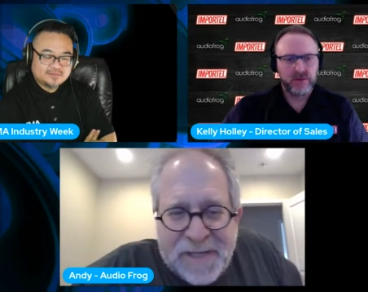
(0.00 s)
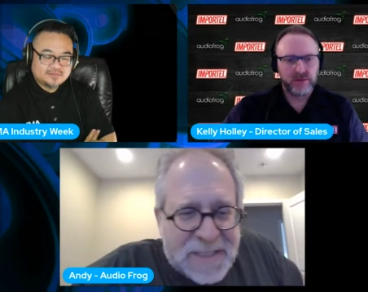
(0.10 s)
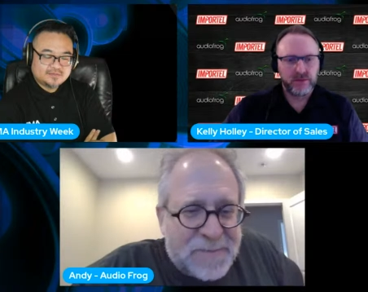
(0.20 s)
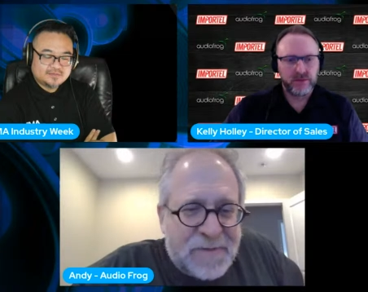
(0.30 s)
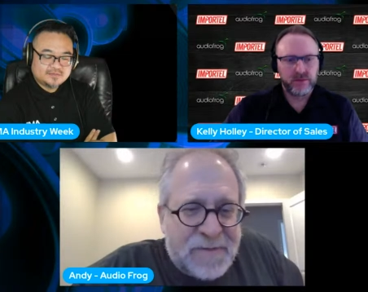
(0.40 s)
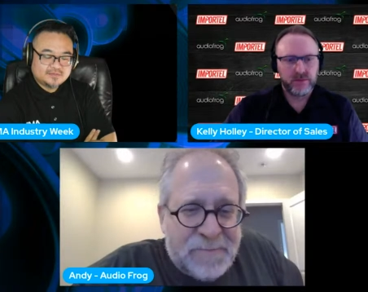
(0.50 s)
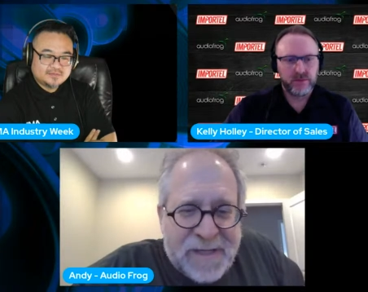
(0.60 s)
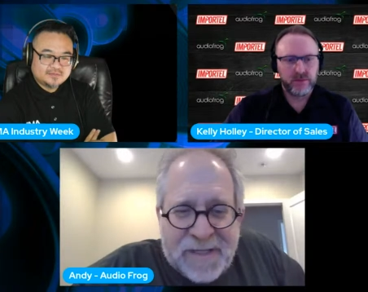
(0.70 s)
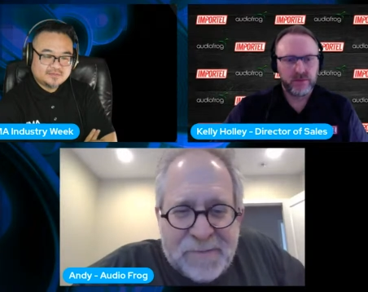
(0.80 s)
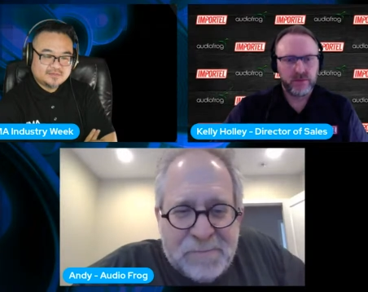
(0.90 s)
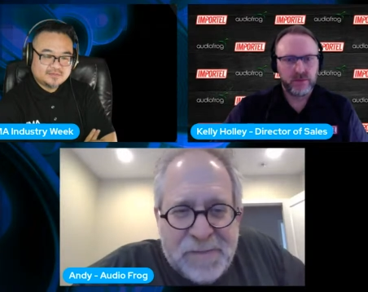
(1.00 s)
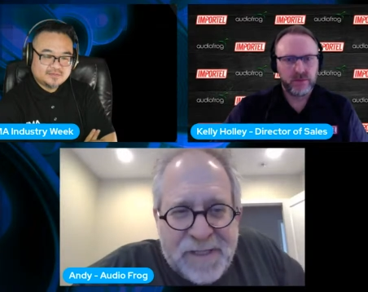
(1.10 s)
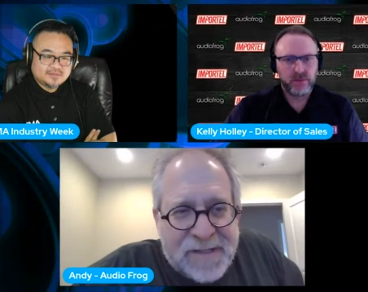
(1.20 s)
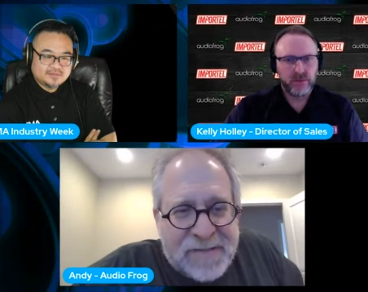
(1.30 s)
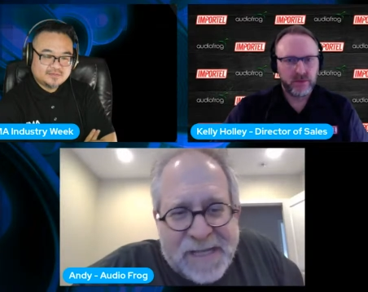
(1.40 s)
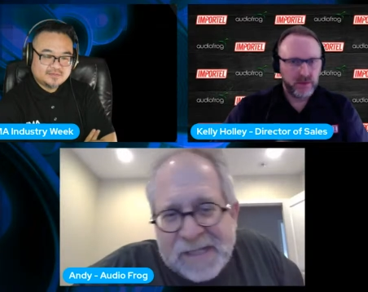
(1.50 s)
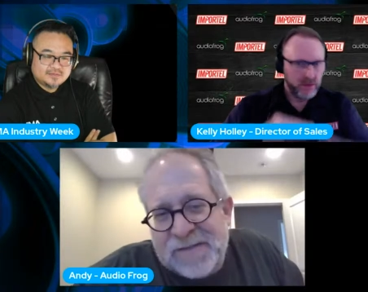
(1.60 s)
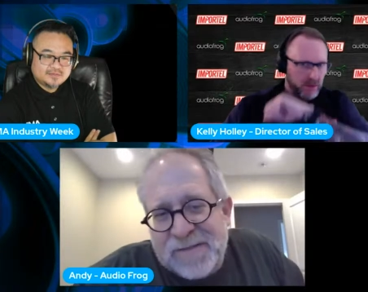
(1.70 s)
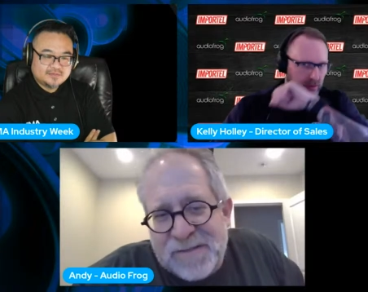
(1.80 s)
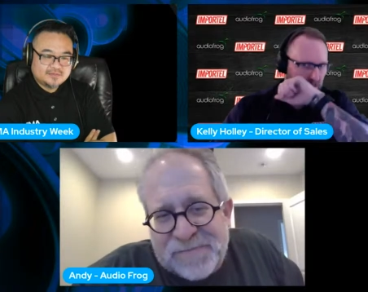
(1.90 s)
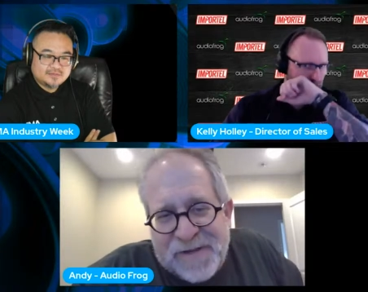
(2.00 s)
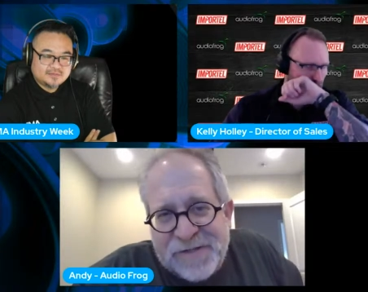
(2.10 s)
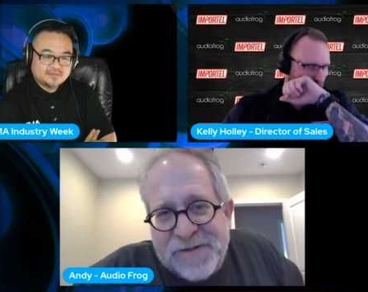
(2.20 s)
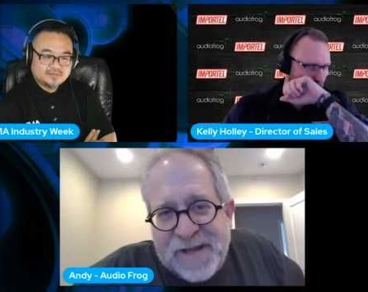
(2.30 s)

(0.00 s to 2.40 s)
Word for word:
Speaker 1: basement making beaded necklaces if